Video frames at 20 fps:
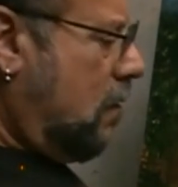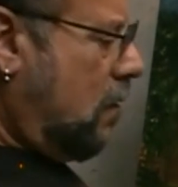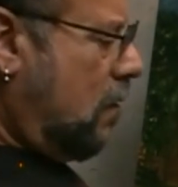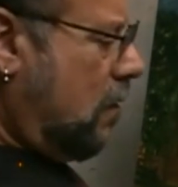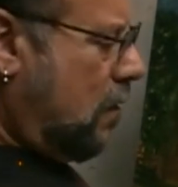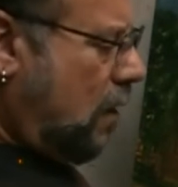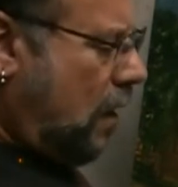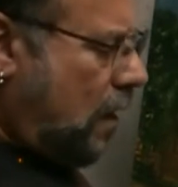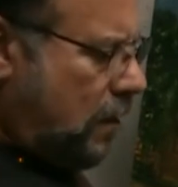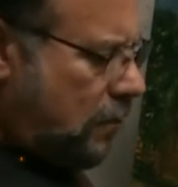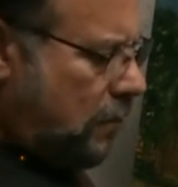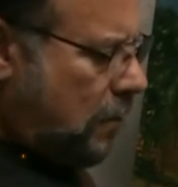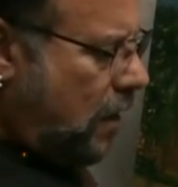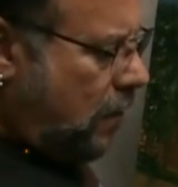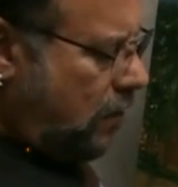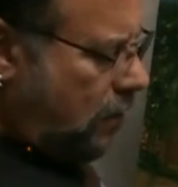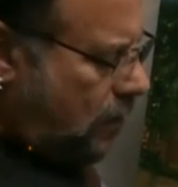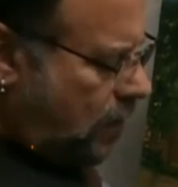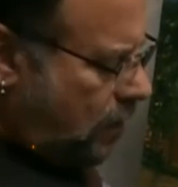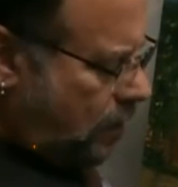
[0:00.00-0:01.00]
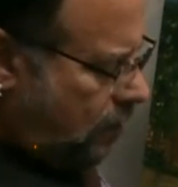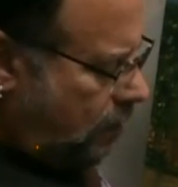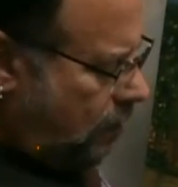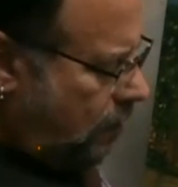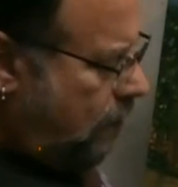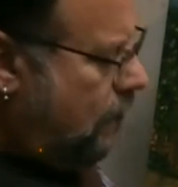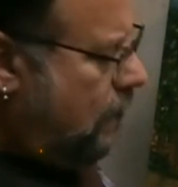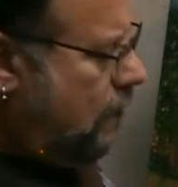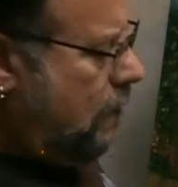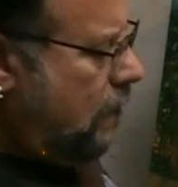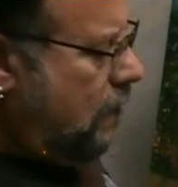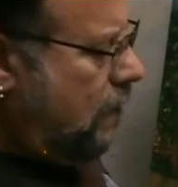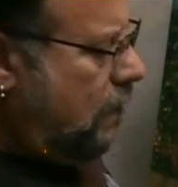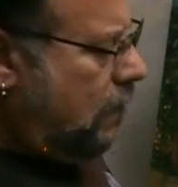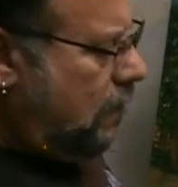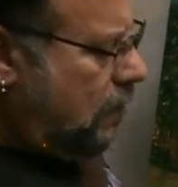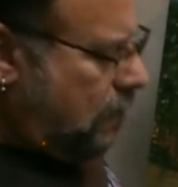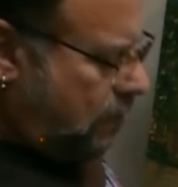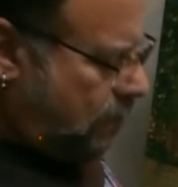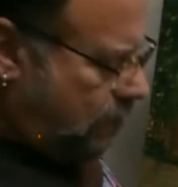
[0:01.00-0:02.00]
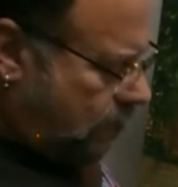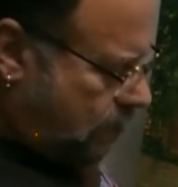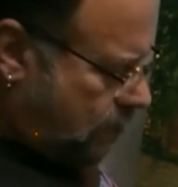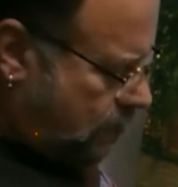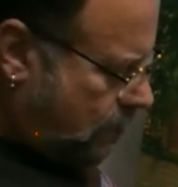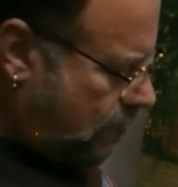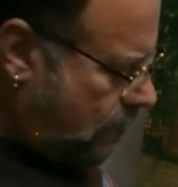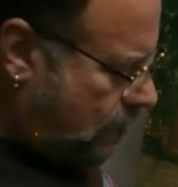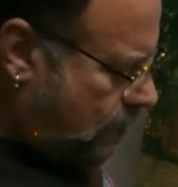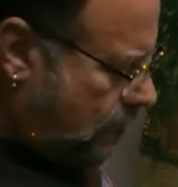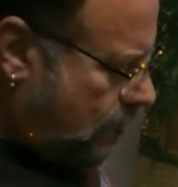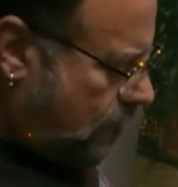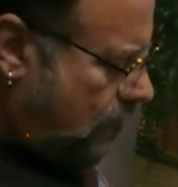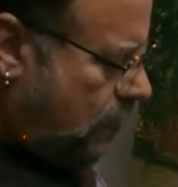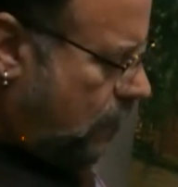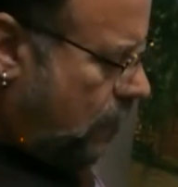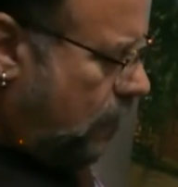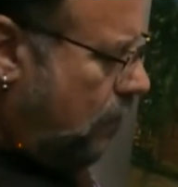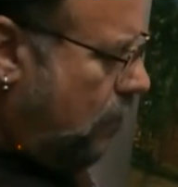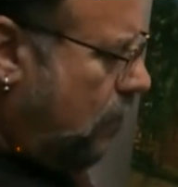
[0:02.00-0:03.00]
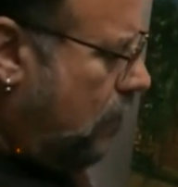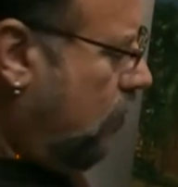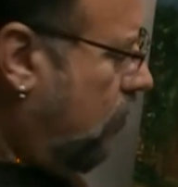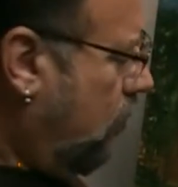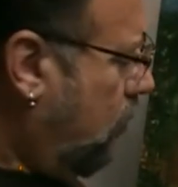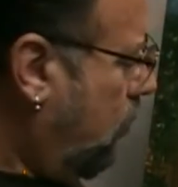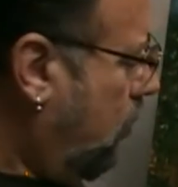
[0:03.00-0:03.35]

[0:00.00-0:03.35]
I admire Dali, you know. He was